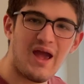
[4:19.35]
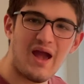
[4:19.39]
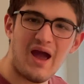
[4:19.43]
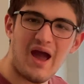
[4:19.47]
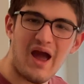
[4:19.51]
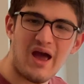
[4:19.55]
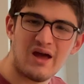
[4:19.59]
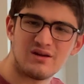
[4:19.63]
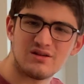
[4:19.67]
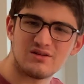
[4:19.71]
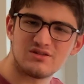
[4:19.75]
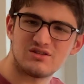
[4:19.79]

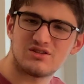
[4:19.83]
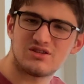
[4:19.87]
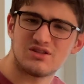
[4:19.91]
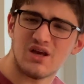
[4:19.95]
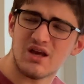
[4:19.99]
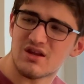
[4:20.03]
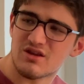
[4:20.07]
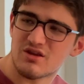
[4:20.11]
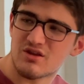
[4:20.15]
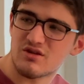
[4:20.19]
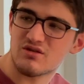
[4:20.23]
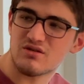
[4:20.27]
And it
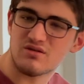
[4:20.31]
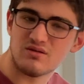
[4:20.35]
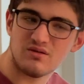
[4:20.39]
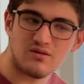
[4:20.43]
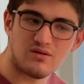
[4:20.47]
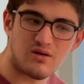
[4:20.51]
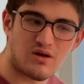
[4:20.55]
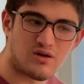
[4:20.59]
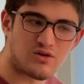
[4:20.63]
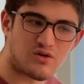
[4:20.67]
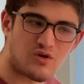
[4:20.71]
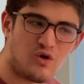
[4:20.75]
sets
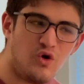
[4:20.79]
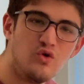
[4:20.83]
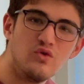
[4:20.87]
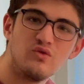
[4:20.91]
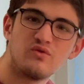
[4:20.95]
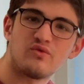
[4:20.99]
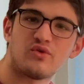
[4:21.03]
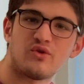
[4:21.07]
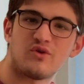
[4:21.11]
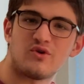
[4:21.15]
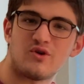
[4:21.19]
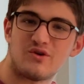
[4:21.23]
a tone
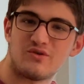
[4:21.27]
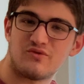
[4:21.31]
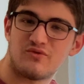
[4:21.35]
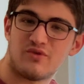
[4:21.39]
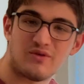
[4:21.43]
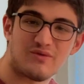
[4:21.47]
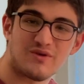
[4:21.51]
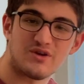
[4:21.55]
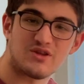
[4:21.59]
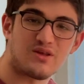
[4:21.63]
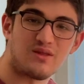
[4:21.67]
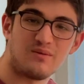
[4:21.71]
for the
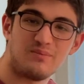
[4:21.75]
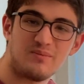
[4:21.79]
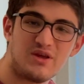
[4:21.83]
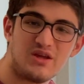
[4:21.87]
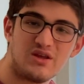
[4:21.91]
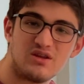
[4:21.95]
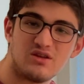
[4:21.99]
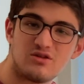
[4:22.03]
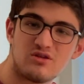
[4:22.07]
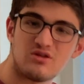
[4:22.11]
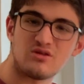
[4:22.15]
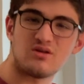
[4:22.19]
rest of the
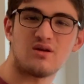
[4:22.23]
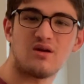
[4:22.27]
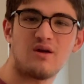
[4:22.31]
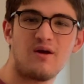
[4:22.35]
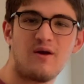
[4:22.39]
piece